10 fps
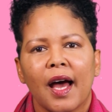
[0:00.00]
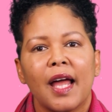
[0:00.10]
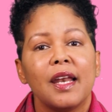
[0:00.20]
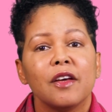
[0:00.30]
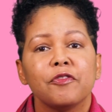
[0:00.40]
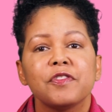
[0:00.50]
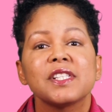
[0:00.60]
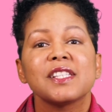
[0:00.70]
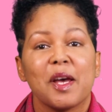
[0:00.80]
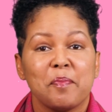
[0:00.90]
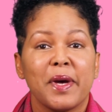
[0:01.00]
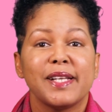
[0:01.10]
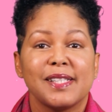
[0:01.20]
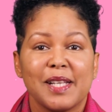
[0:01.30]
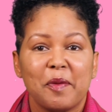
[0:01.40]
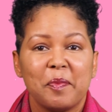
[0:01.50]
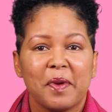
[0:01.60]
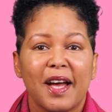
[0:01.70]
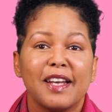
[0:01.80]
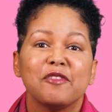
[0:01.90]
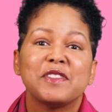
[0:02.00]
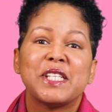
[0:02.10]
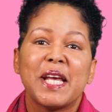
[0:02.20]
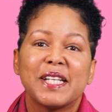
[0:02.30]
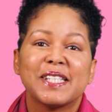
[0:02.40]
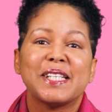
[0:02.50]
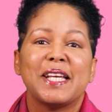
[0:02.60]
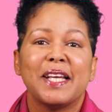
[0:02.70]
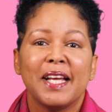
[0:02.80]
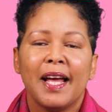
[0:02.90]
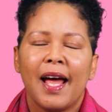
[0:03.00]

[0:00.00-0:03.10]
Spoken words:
I live step by step, I live day to day,